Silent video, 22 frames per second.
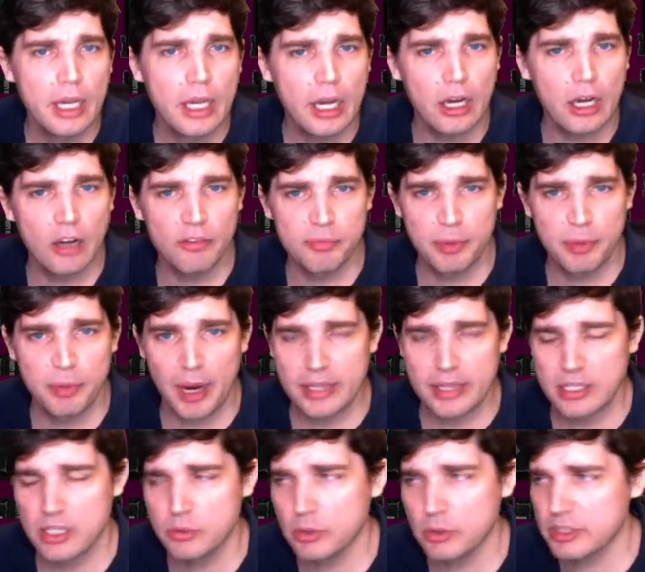of
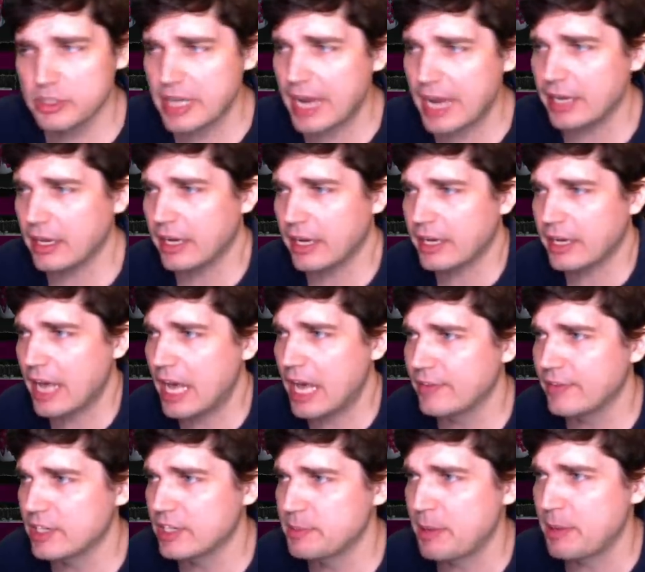presents, which I, I kind
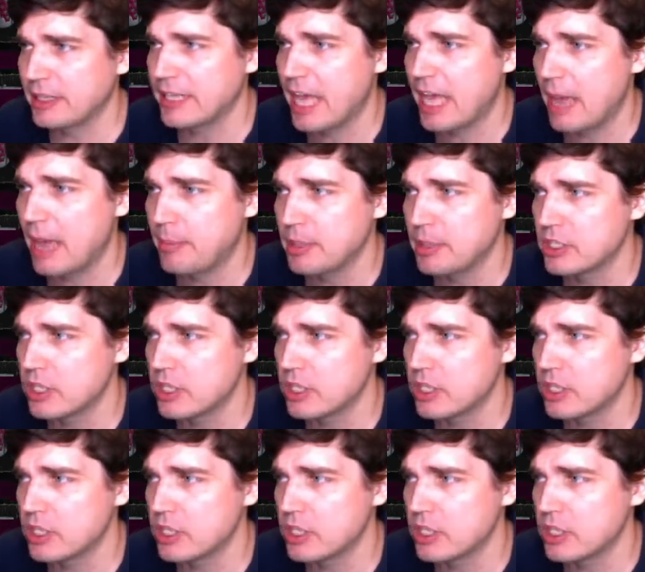of expect to happen.